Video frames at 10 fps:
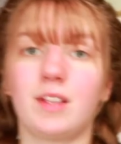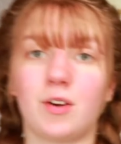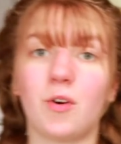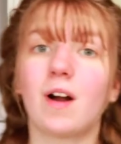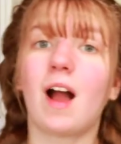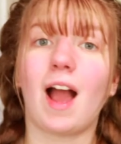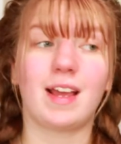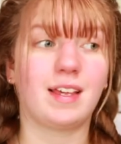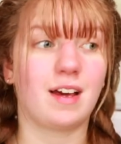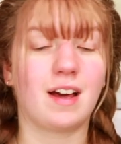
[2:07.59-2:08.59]
So
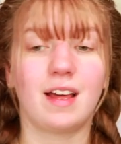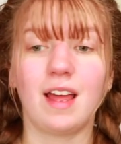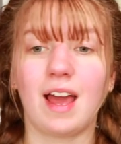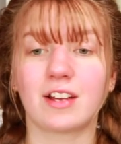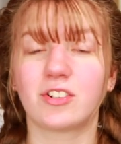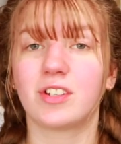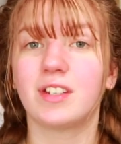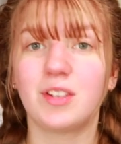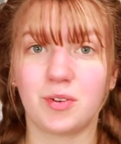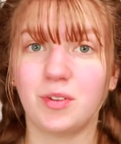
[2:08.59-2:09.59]
I got actually
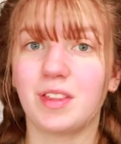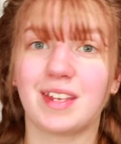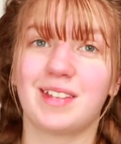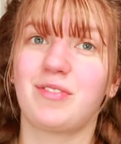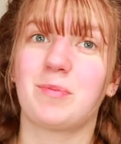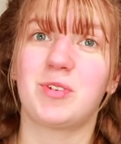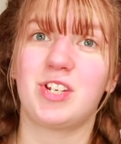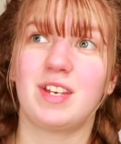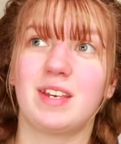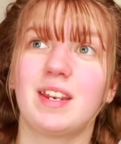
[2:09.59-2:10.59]
two things from
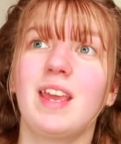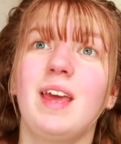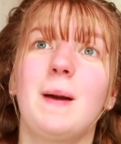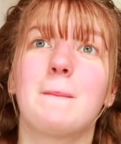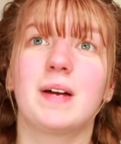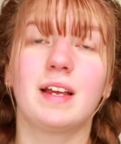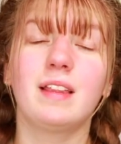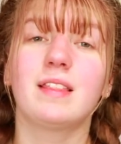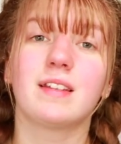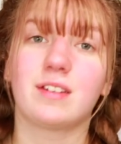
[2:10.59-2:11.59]
Shein,
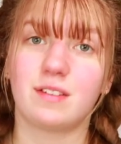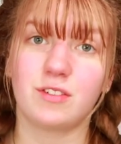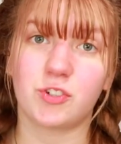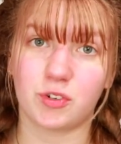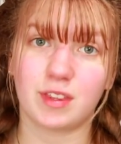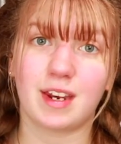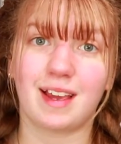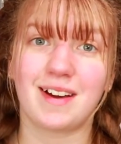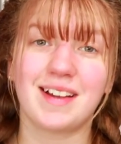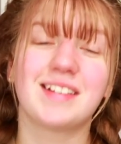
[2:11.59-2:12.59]
but the shirt that I
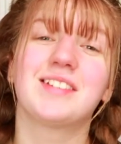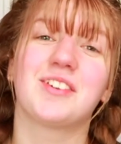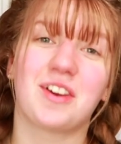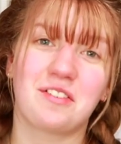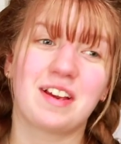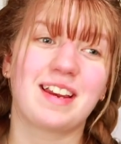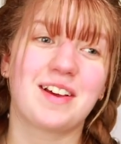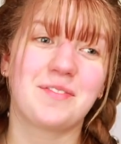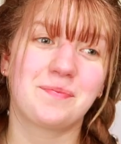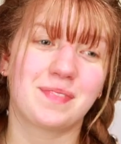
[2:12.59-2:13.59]
got is dirty right
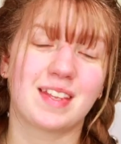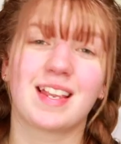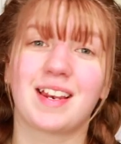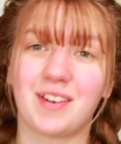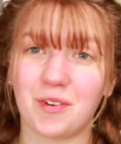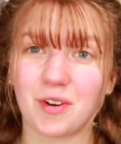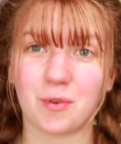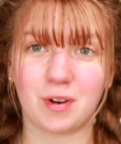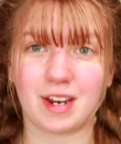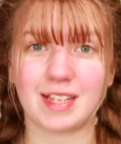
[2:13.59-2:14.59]
now, and I don't
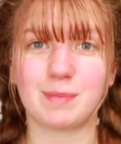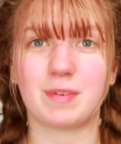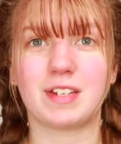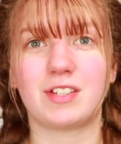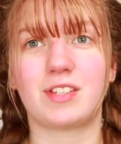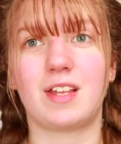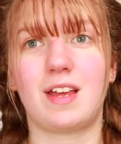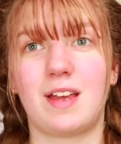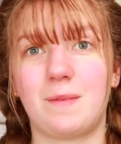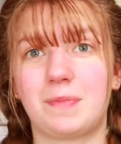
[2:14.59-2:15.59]
know where it is, but it's
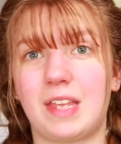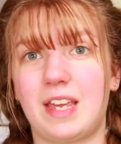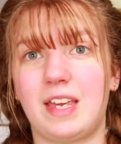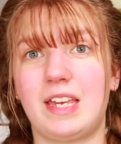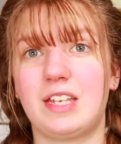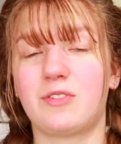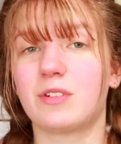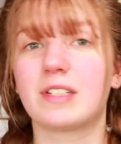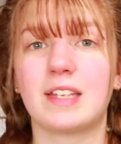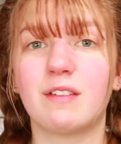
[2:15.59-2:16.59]
um, a
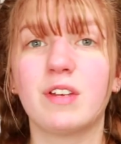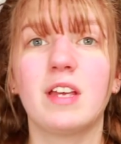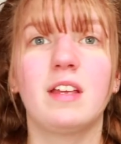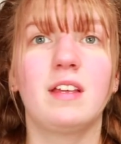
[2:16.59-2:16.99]
short sleeve,